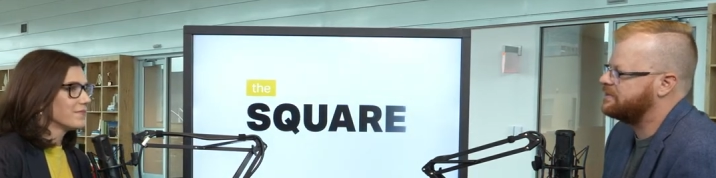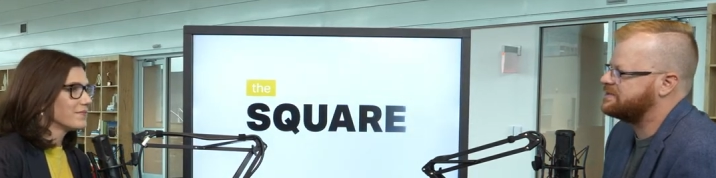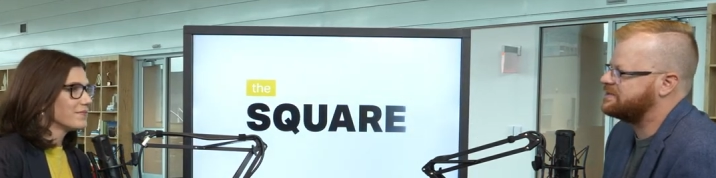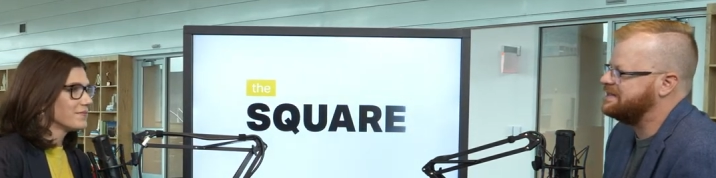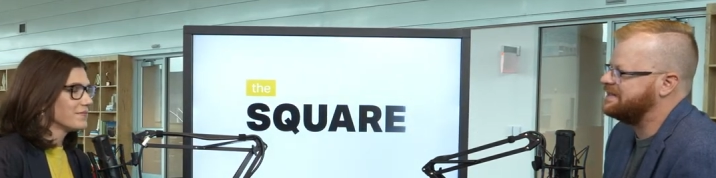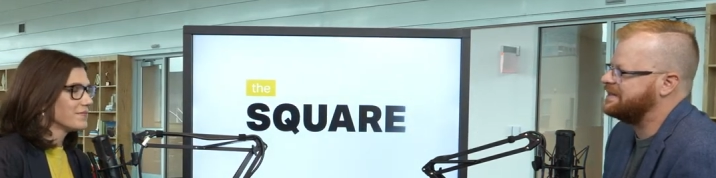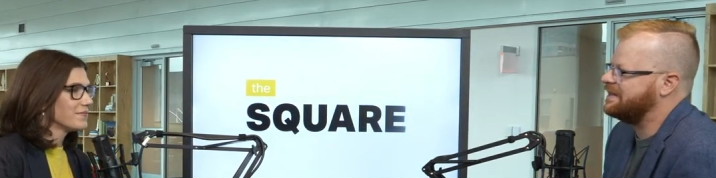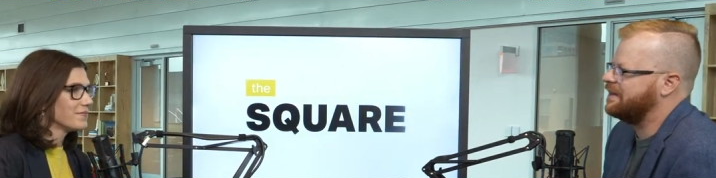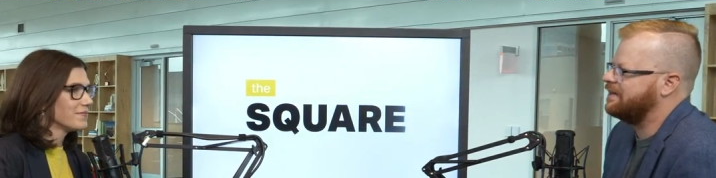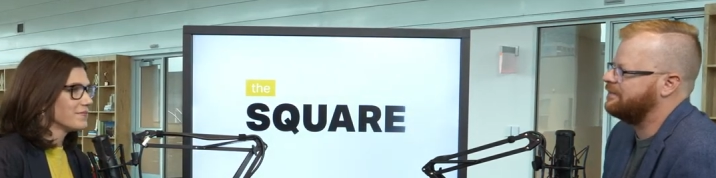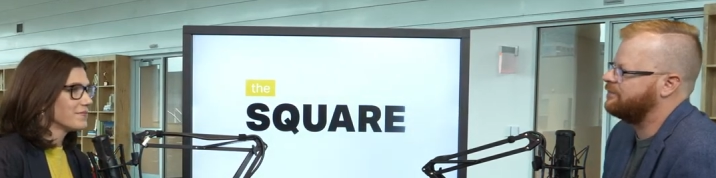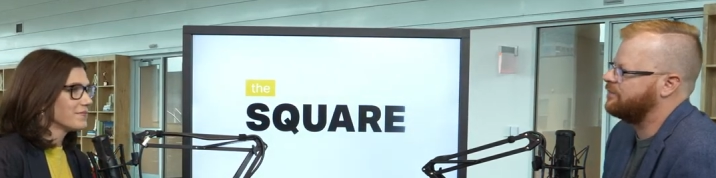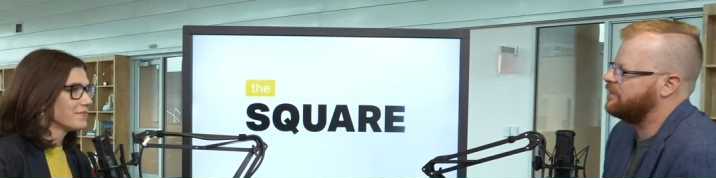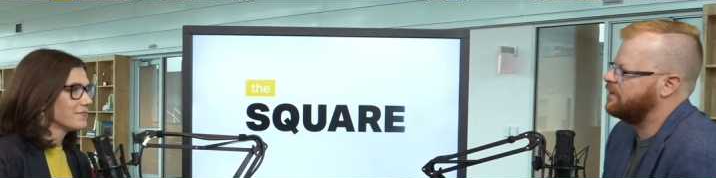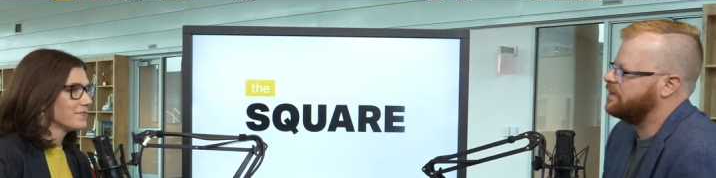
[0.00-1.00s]
Speaker 1: Thinking
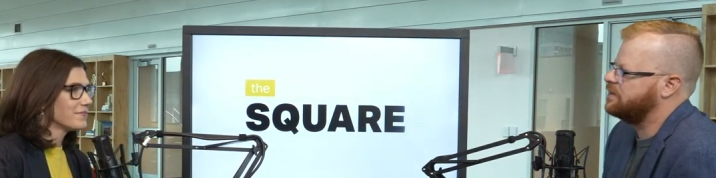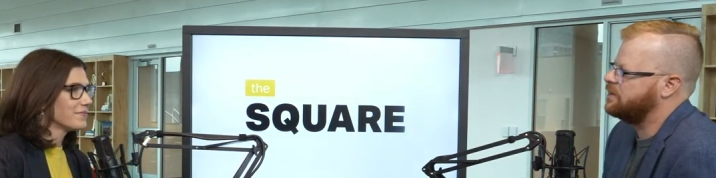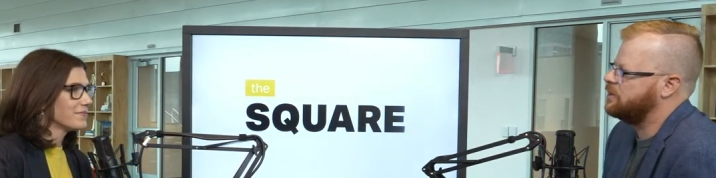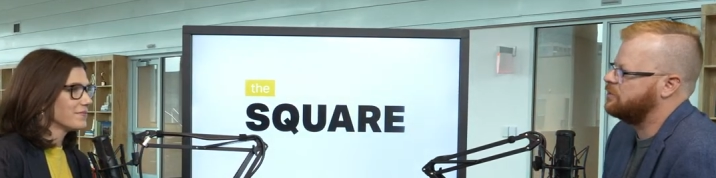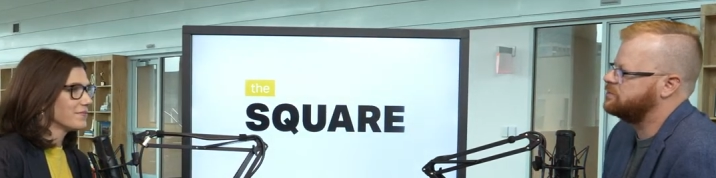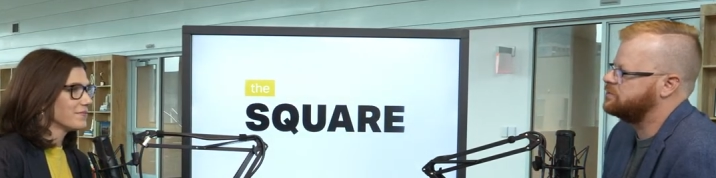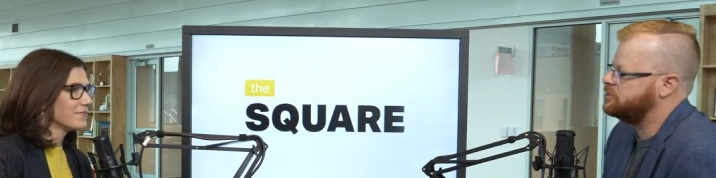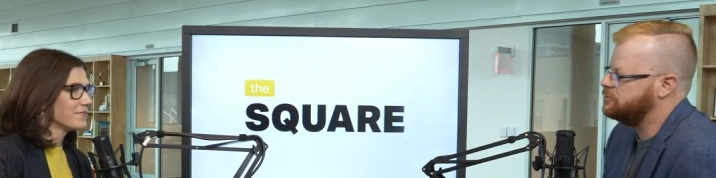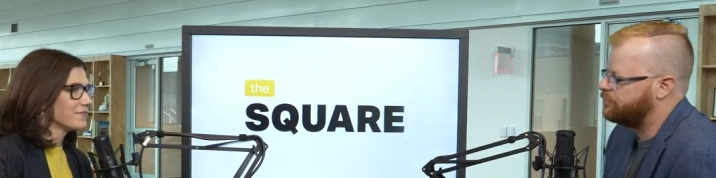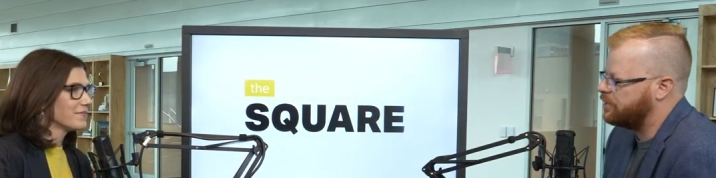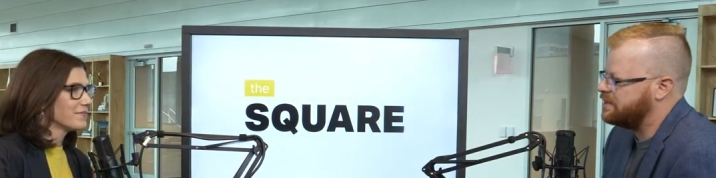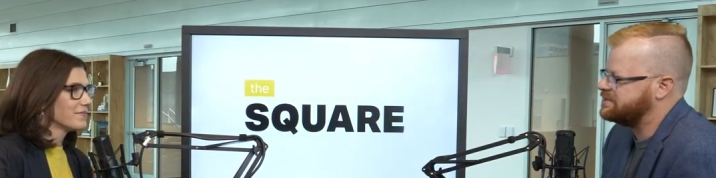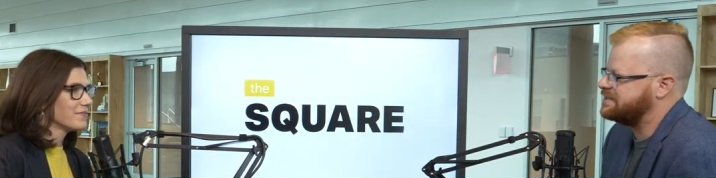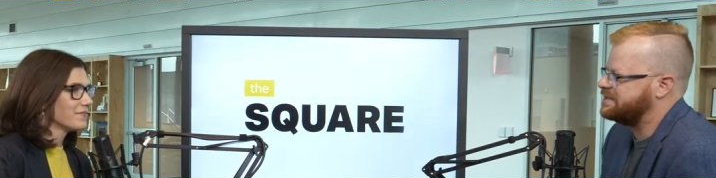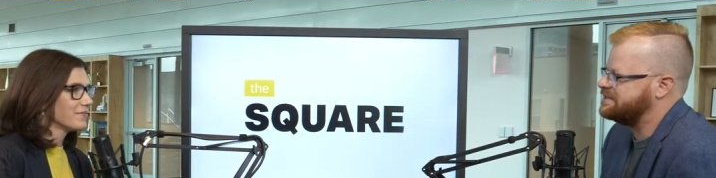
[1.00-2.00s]
of you know two
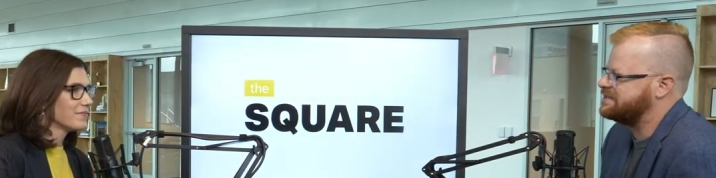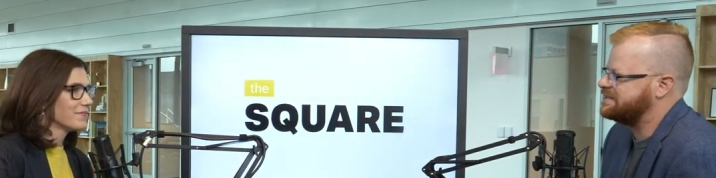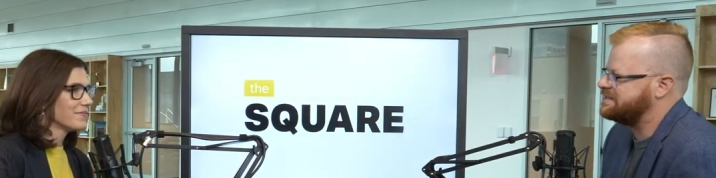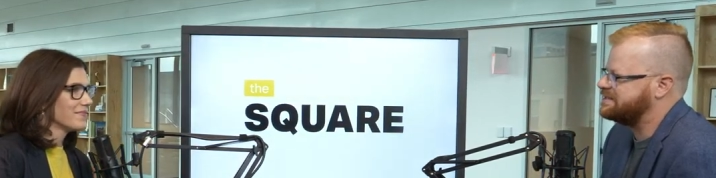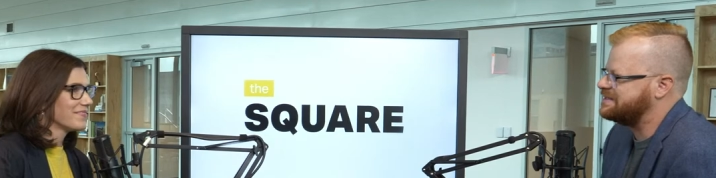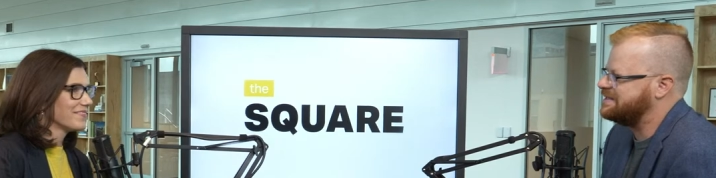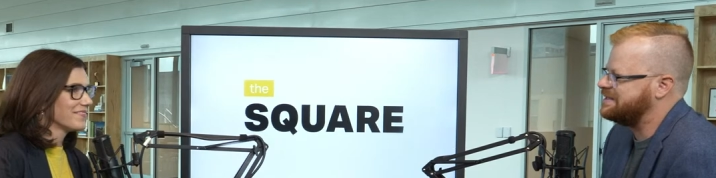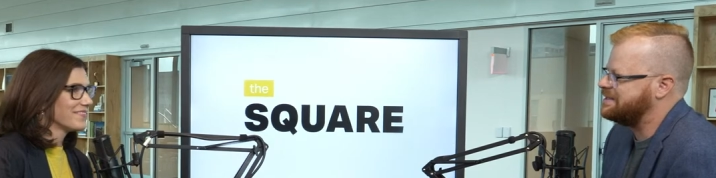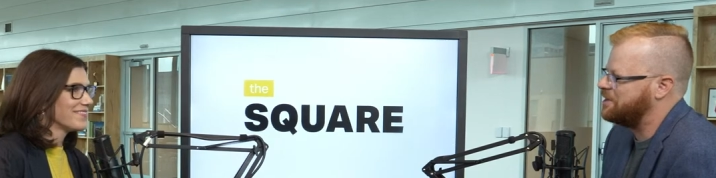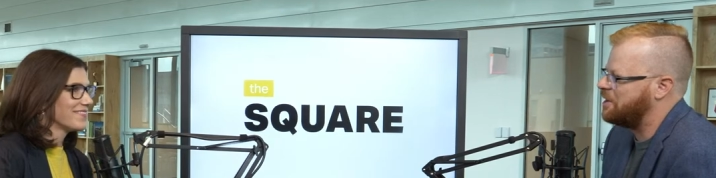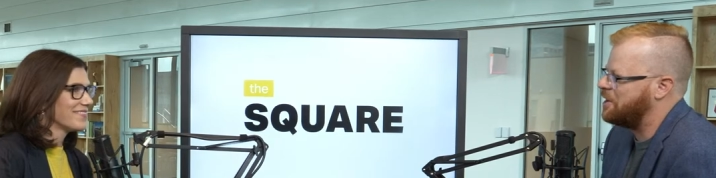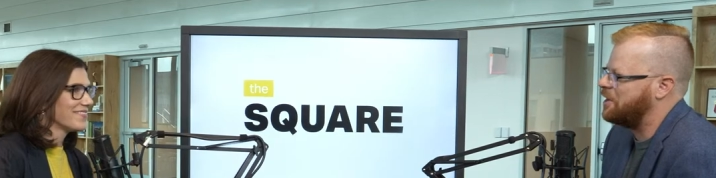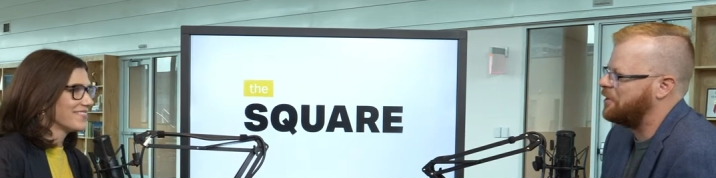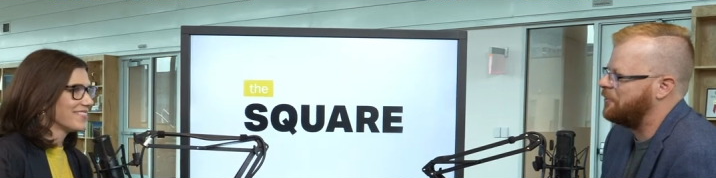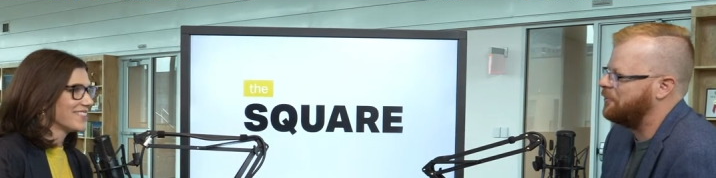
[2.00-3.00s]
presidents and a
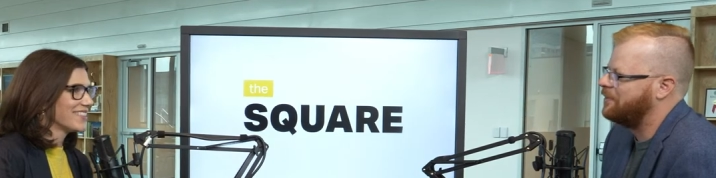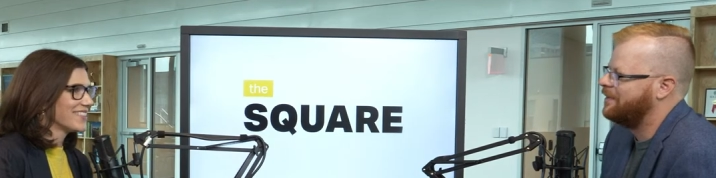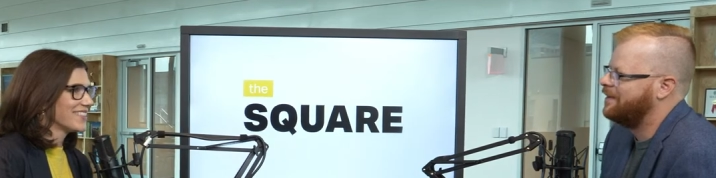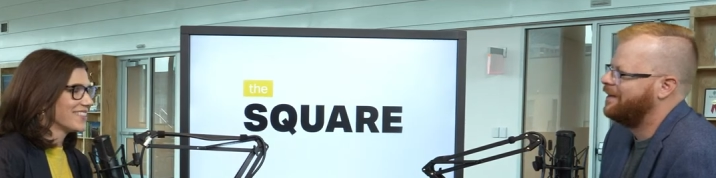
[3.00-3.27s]
CEO.